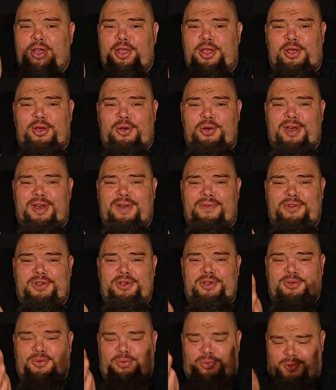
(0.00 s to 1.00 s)
You have
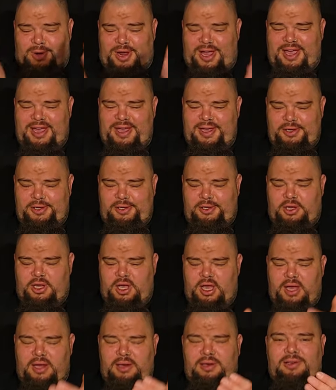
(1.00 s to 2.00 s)
just ranged
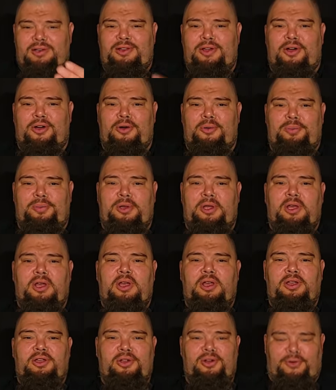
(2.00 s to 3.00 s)
and doped
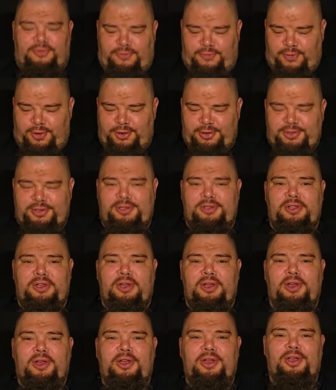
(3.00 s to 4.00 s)
your first
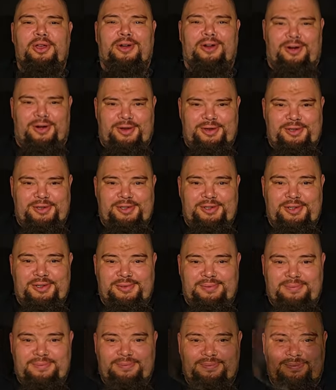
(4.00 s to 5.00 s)

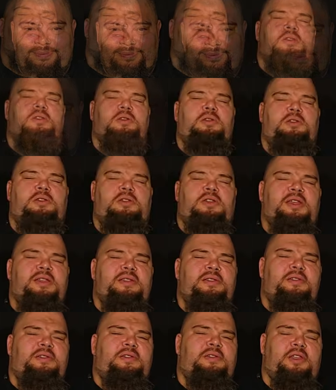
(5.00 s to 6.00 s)
yardage.
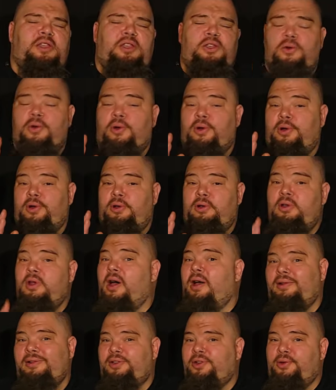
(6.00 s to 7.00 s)
Since you are
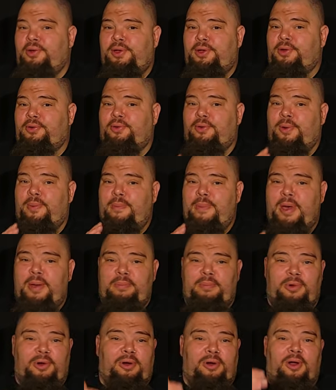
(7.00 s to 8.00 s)
not going to
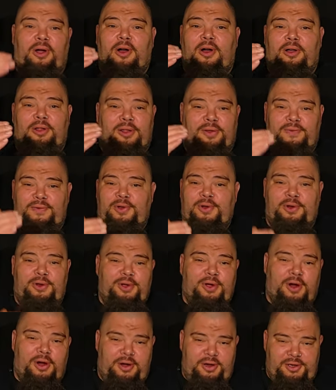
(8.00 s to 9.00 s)
remember all of your
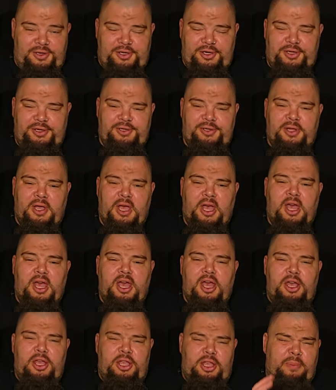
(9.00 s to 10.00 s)
yardages,
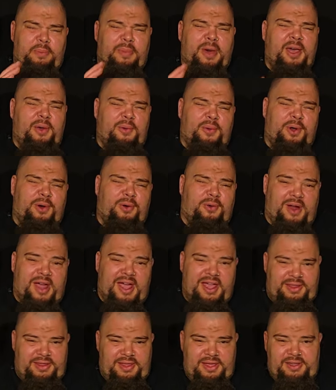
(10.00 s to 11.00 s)
you might want to
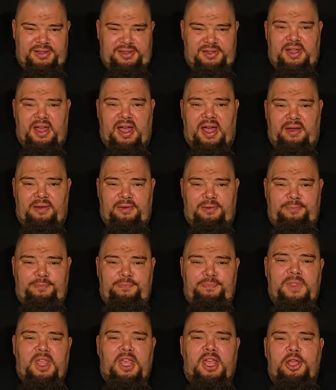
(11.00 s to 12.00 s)
write this down.
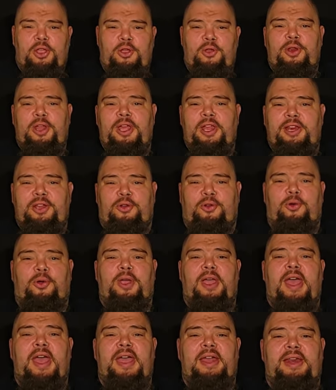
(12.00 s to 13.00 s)
You need to
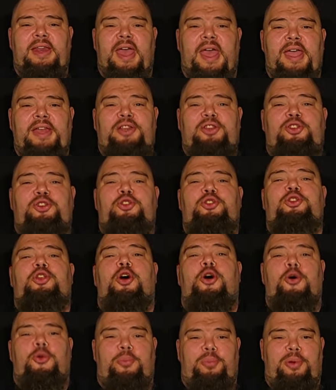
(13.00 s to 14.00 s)
create a
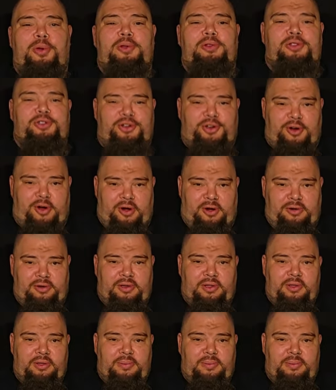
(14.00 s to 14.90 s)
dope chart.